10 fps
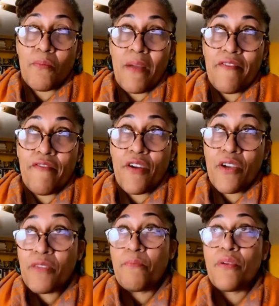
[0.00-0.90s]
So my
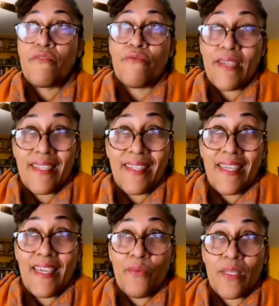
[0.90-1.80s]
first book
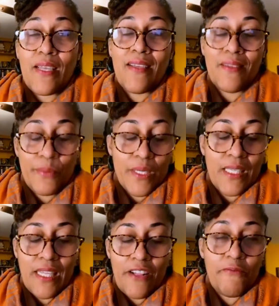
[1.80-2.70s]
really was
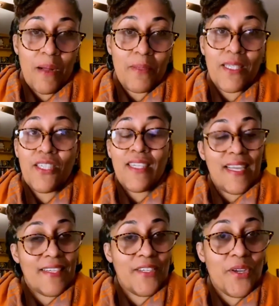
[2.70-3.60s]
self-published,
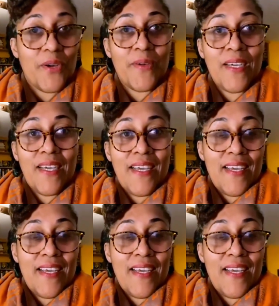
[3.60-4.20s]
and you know,